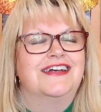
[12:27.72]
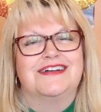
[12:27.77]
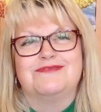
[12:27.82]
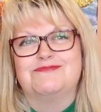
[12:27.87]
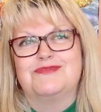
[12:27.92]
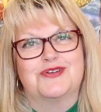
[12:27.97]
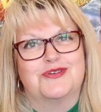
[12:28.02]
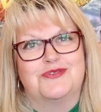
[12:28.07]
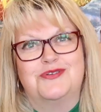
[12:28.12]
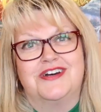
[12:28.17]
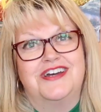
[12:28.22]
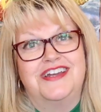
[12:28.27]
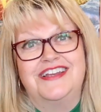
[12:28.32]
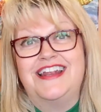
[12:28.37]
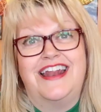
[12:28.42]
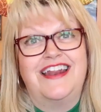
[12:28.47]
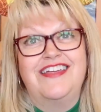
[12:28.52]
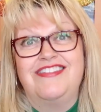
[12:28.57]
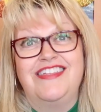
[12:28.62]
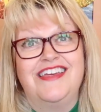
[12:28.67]
I'm not quiet in
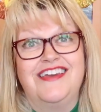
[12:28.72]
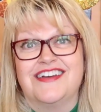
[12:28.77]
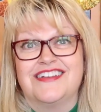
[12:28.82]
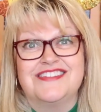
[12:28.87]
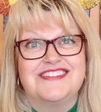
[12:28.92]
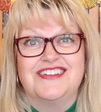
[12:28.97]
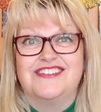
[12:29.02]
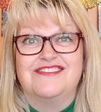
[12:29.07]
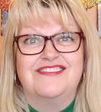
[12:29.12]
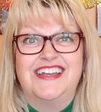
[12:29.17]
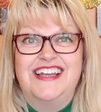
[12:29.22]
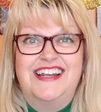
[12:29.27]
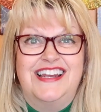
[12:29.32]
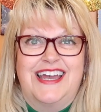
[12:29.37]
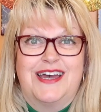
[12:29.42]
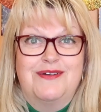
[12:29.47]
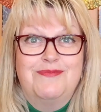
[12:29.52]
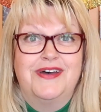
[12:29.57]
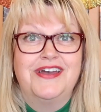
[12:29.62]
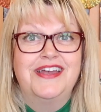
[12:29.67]
anything I do,
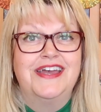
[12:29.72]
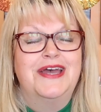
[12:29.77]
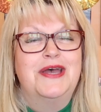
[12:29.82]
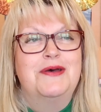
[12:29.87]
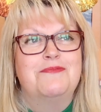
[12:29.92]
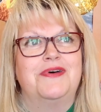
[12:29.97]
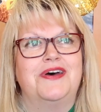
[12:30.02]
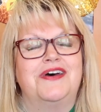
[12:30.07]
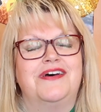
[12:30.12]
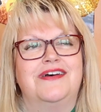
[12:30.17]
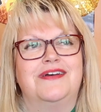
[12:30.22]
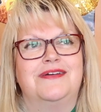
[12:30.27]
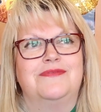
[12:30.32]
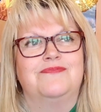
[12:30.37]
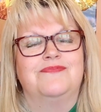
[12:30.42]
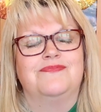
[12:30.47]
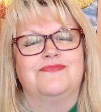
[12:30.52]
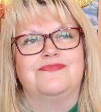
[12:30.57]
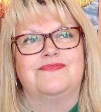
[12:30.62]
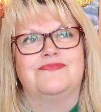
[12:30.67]
really, am I? But
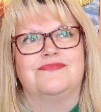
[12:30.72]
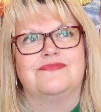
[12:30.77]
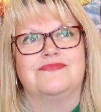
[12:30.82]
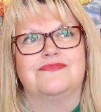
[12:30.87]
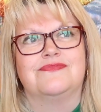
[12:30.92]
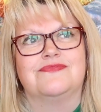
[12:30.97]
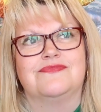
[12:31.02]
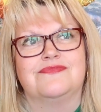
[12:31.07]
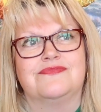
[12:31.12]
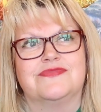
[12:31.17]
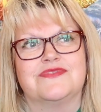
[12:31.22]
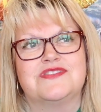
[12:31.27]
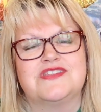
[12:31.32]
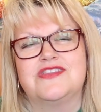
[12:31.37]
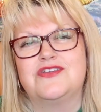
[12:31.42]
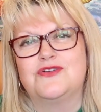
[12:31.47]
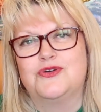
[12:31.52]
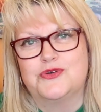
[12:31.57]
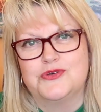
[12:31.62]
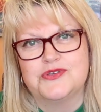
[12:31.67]
so
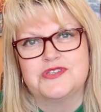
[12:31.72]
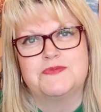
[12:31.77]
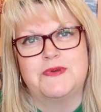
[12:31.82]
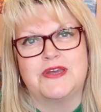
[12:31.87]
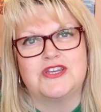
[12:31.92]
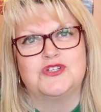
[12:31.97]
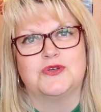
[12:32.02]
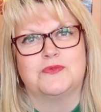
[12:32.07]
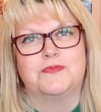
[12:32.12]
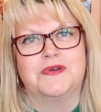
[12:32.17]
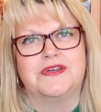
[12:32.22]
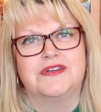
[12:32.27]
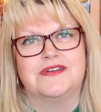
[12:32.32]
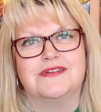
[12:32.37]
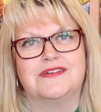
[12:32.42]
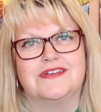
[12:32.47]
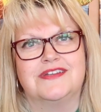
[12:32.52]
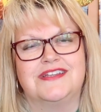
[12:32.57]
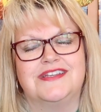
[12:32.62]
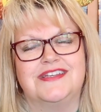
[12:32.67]
they're all special. But
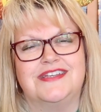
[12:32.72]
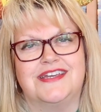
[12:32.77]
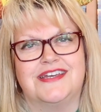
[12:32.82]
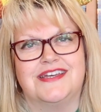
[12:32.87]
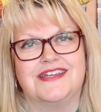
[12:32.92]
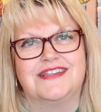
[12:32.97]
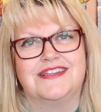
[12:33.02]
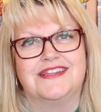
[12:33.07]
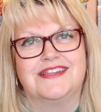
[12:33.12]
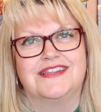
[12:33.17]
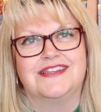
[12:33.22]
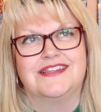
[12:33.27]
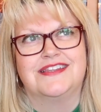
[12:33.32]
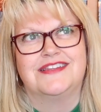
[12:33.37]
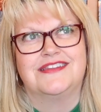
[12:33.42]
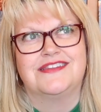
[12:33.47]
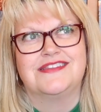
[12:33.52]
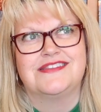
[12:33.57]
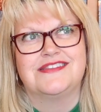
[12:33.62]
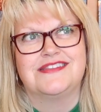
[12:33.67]
yeah,
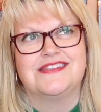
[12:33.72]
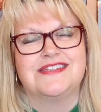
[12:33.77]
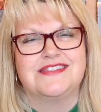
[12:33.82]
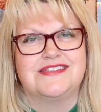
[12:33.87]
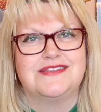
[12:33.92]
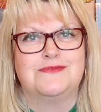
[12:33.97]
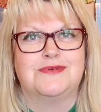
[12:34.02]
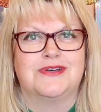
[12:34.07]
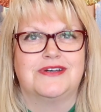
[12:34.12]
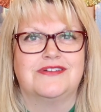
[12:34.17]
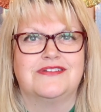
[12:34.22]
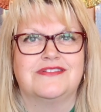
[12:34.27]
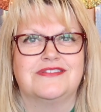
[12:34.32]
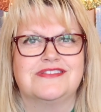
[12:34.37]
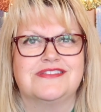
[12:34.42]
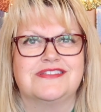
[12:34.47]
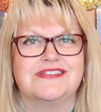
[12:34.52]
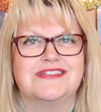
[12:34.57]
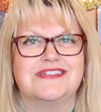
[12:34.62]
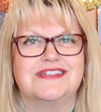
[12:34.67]
Disney World
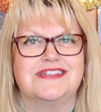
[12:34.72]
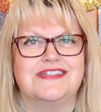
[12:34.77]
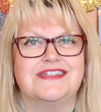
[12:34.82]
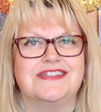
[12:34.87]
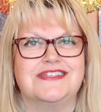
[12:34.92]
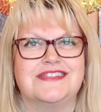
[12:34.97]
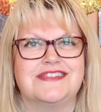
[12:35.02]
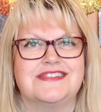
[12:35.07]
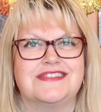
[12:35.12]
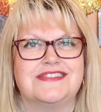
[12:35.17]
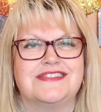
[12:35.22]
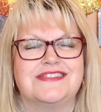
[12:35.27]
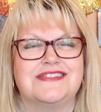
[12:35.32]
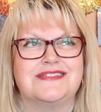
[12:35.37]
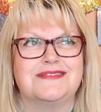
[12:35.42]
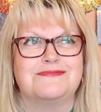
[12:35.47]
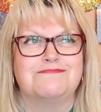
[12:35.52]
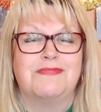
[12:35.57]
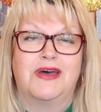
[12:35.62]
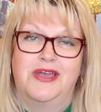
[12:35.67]

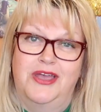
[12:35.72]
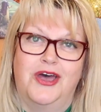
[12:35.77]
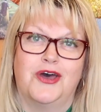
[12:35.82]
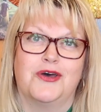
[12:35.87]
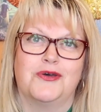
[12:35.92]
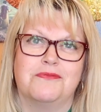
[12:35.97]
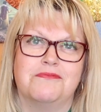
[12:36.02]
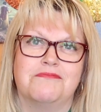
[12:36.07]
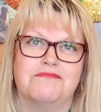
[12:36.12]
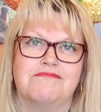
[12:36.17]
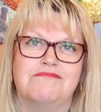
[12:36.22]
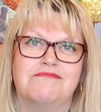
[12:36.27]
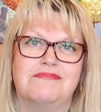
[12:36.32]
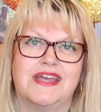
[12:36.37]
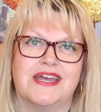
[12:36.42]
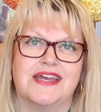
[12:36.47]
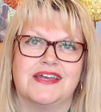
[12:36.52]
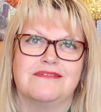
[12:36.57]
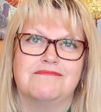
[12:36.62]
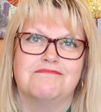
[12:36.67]
is my home.
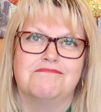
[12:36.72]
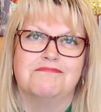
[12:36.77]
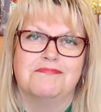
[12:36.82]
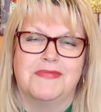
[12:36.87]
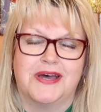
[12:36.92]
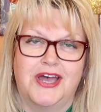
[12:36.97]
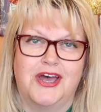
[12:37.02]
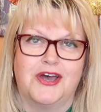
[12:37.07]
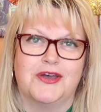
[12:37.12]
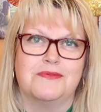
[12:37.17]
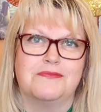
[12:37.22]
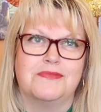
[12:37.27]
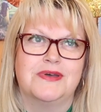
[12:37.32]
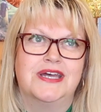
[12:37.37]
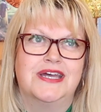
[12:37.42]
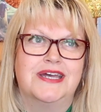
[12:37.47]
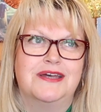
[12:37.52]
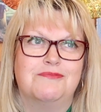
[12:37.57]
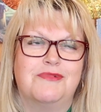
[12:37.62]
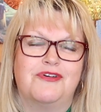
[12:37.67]
Yeah, my home.
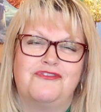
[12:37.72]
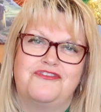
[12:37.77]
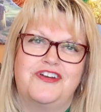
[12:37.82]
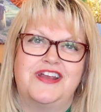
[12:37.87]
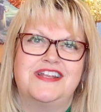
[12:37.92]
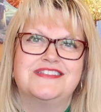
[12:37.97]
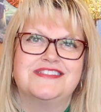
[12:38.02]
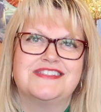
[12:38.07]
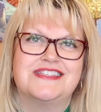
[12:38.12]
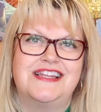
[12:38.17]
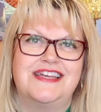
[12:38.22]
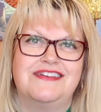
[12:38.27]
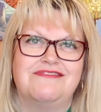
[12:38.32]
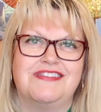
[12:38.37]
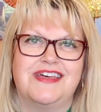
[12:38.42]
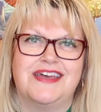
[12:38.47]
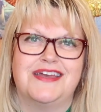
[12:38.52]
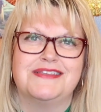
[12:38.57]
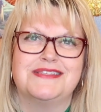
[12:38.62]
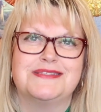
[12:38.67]
My friends live
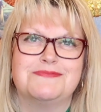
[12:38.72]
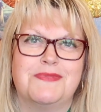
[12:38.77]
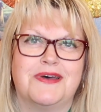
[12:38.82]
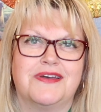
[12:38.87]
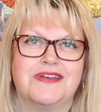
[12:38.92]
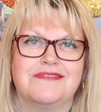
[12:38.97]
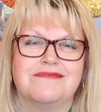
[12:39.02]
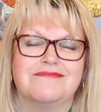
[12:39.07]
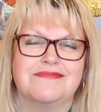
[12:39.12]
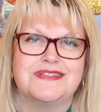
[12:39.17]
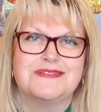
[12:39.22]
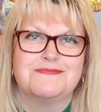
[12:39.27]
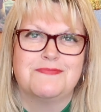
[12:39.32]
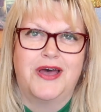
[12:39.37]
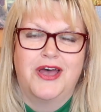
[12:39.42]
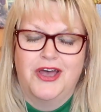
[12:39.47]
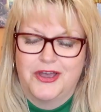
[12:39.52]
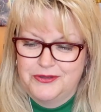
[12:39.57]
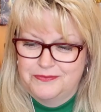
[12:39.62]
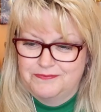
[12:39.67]
there, it's my
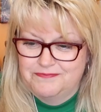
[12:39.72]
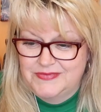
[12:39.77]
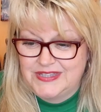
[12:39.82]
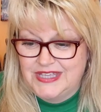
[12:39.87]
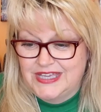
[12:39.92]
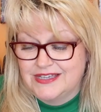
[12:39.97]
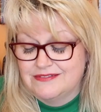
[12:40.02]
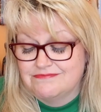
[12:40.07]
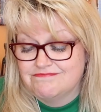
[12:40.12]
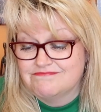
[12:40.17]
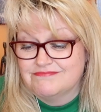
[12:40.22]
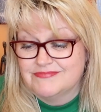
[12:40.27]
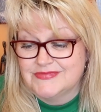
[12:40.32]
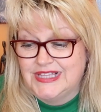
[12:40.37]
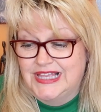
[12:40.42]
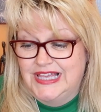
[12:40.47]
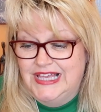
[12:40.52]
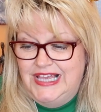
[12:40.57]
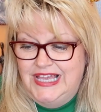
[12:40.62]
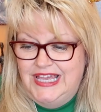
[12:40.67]
home, yeah.
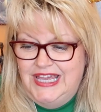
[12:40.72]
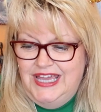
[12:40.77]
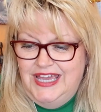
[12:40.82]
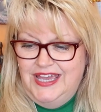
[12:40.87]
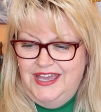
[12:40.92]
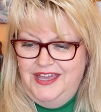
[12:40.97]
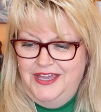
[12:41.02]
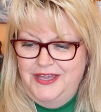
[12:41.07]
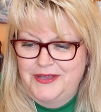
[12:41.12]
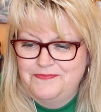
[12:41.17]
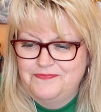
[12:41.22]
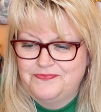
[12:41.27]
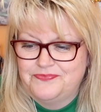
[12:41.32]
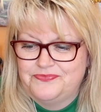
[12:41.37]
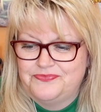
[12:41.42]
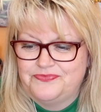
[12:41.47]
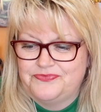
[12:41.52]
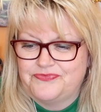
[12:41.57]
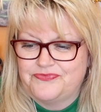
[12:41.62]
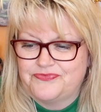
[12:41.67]

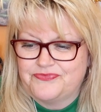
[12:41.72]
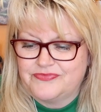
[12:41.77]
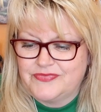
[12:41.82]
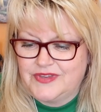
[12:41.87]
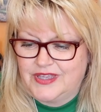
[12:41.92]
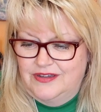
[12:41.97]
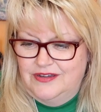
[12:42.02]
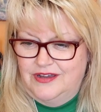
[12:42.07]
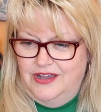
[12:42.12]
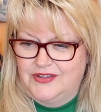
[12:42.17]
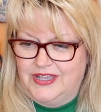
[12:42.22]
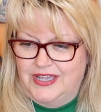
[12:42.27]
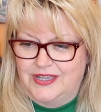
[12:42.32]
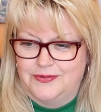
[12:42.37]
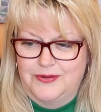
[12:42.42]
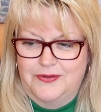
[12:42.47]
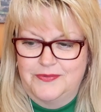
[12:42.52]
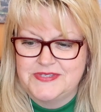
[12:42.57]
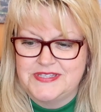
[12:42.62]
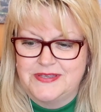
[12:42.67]
Okay,
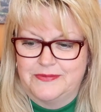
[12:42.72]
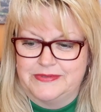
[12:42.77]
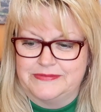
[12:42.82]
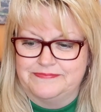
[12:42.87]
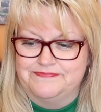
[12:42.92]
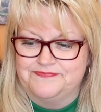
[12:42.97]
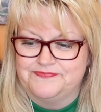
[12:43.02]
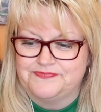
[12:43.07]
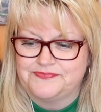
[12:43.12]
what was that one?